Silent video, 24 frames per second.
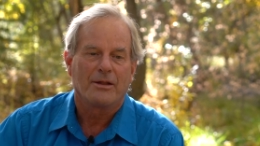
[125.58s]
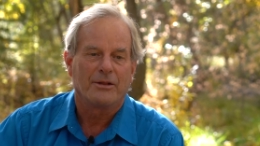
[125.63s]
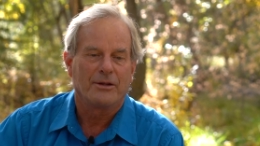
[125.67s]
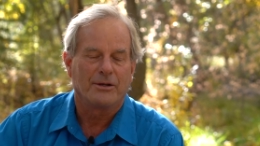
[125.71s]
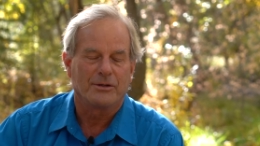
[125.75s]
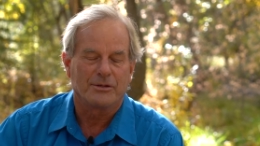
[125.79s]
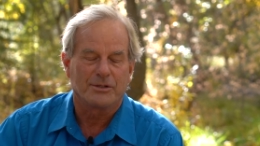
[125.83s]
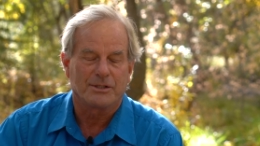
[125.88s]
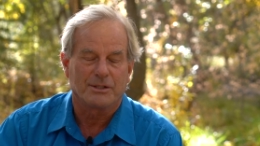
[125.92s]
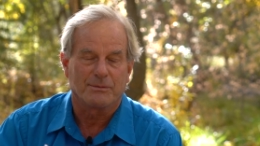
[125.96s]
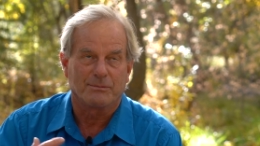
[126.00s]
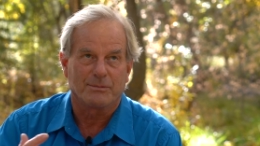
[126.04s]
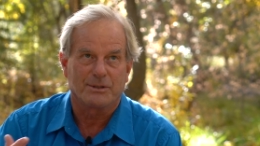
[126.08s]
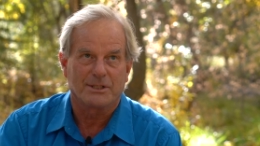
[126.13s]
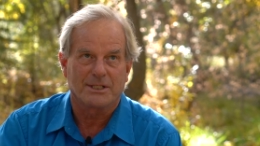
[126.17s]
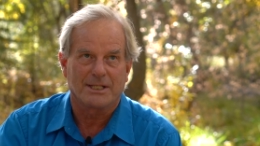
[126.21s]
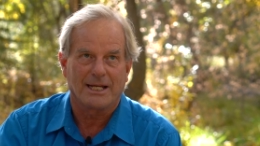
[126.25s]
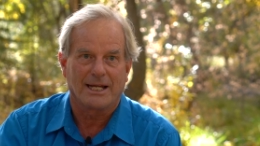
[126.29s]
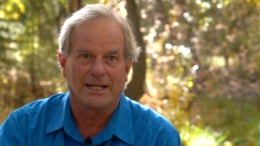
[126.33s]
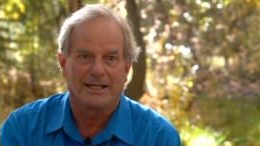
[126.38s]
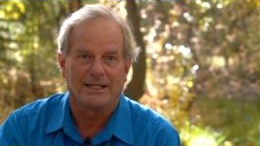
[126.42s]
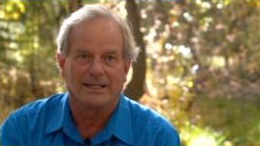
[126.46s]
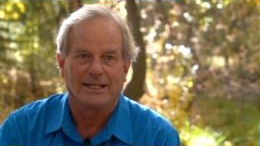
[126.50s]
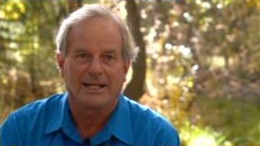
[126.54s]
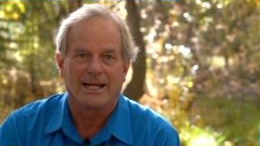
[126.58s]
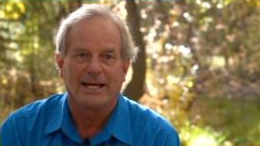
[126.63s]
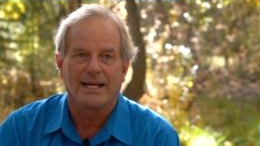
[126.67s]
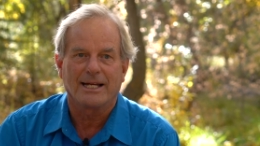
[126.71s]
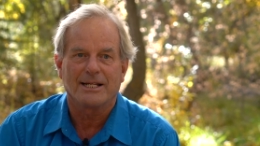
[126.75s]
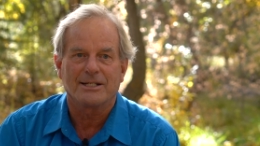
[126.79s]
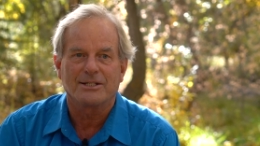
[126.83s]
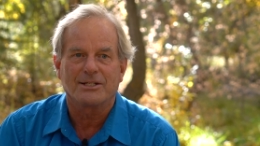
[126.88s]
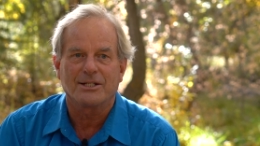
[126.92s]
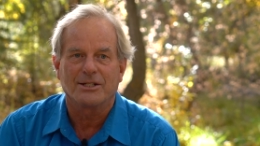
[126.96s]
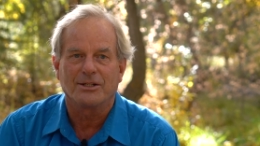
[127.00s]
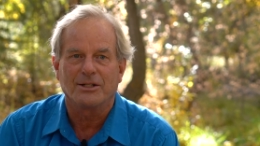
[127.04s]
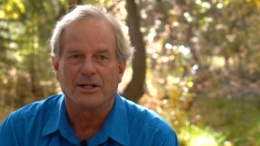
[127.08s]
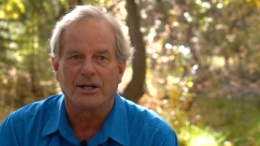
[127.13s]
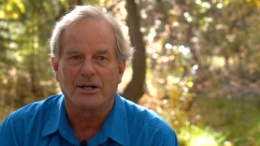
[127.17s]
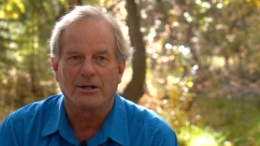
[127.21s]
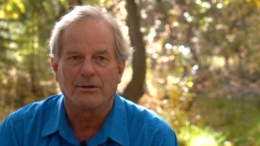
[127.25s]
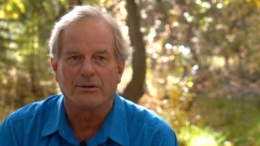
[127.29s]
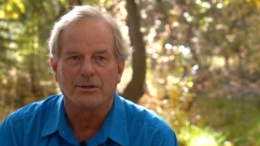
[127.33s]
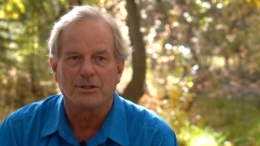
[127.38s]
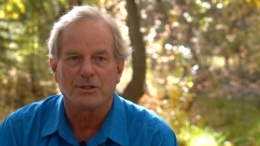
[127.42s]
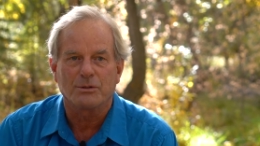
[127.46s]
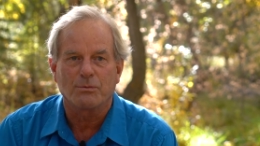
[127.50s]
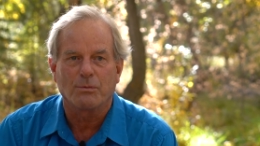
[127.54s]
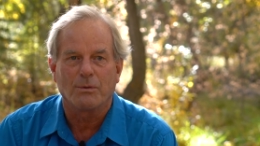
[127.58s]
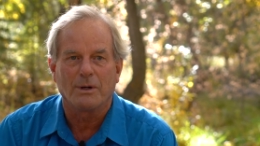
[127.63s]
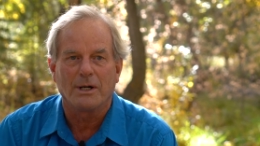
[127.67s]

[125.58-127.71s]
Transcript: There's some state lands in there as